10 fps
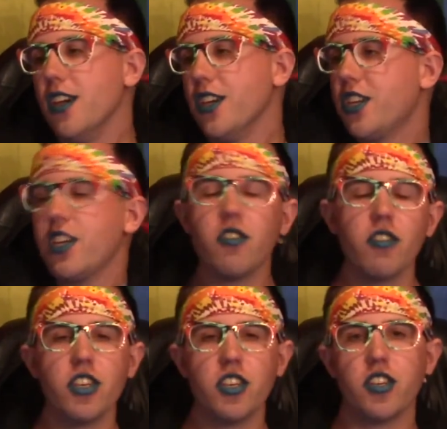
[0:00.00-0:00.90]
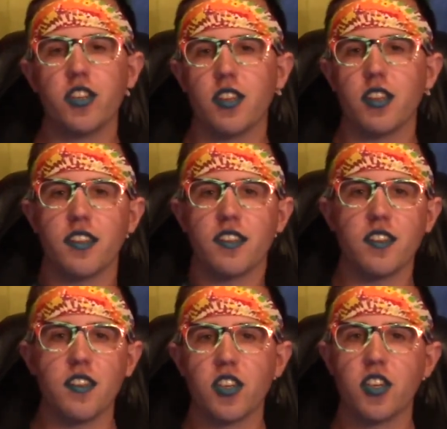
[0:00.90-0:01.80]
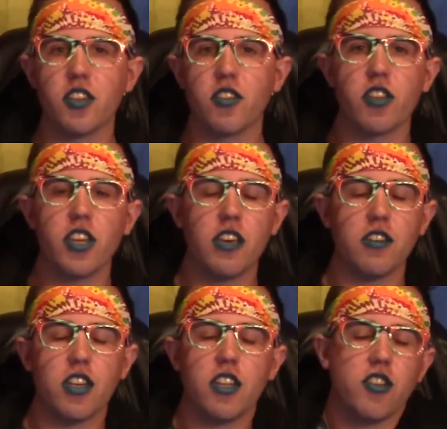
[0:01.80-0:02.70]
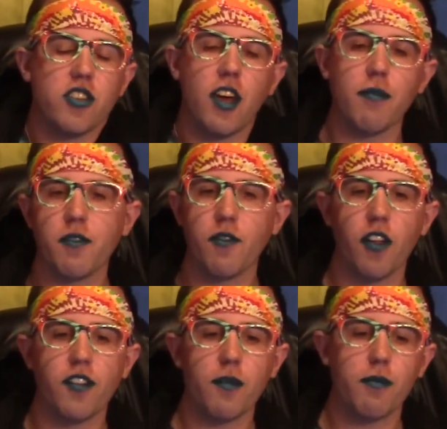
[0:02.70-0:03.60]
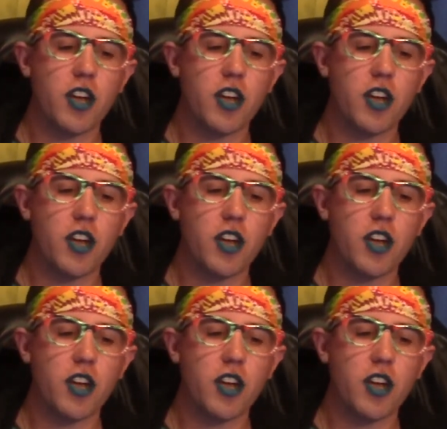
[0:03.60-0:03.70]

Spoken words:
She literally just listens. It just helps her fall asleep,